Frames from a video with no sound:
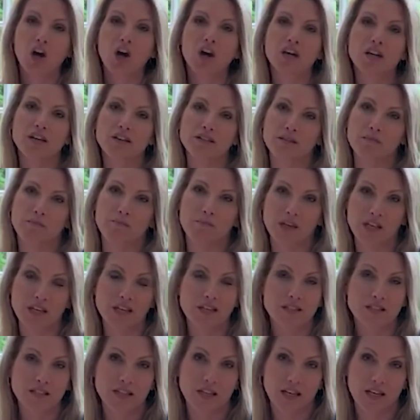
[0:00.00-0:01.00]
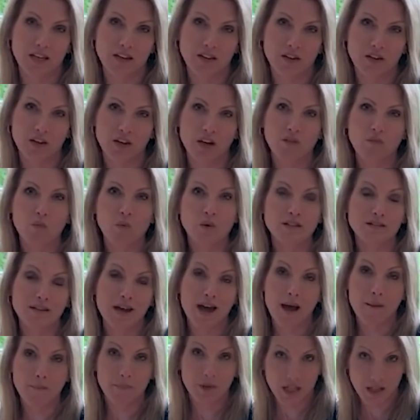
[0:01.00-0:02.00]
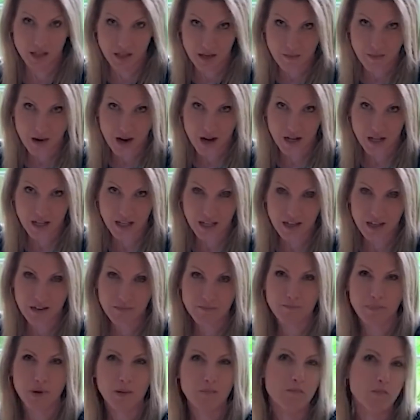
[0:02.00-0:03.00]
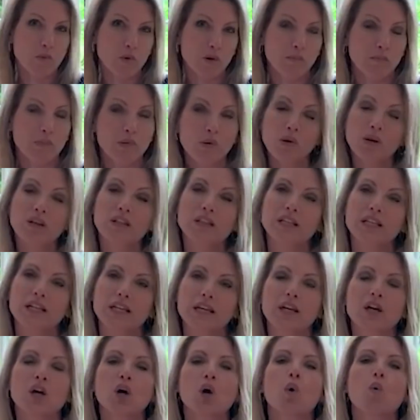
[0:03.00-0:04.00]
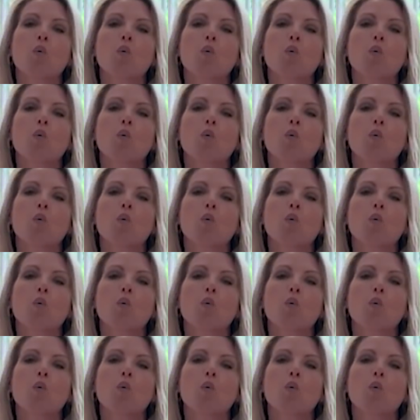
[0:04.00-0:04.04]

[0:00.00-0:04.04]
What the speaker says: is a big indicator of what's happening in a market, but more importantly,